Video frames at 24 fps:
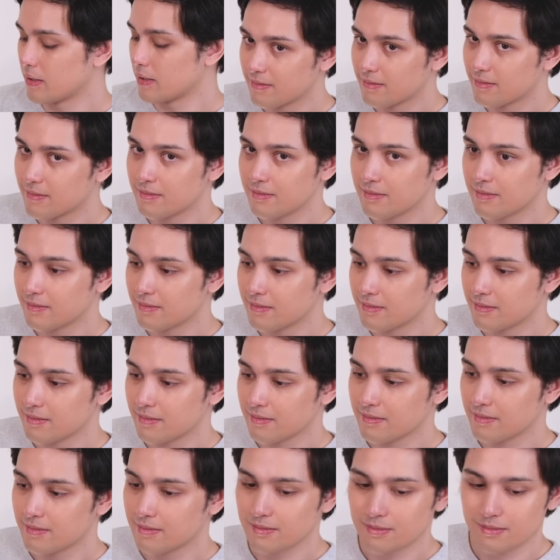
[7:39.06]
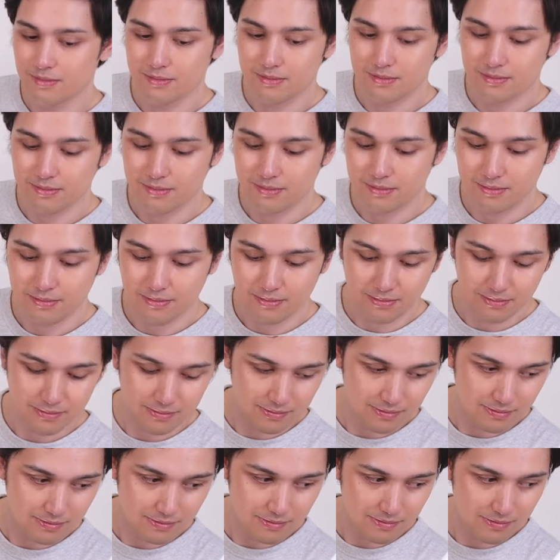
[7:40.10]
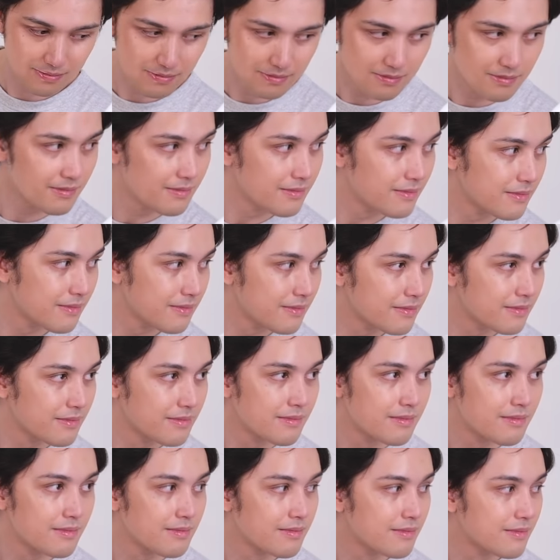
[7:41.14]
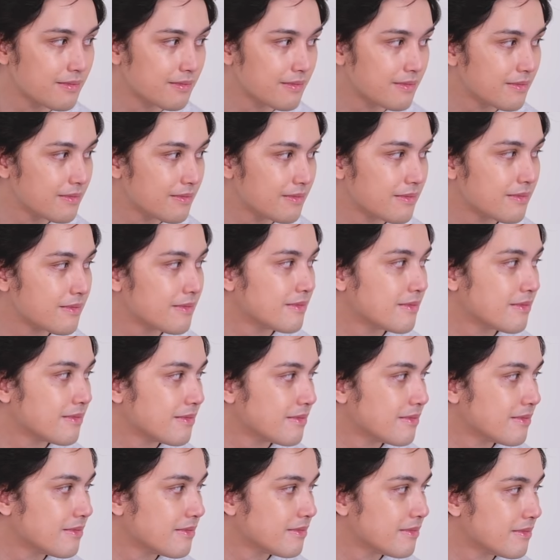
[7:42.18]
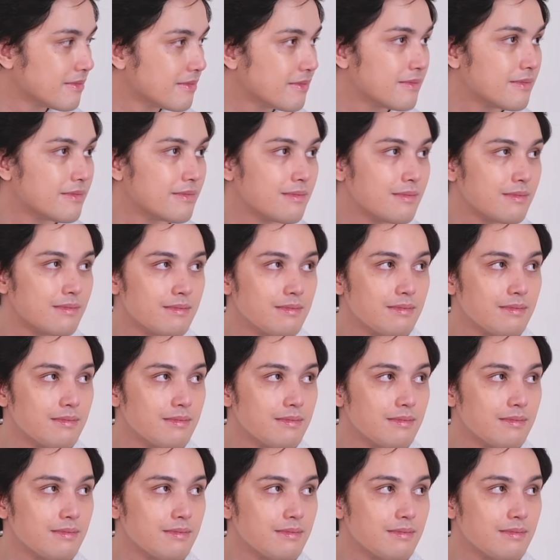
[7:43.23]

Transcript: No words are spoken by the person on screen.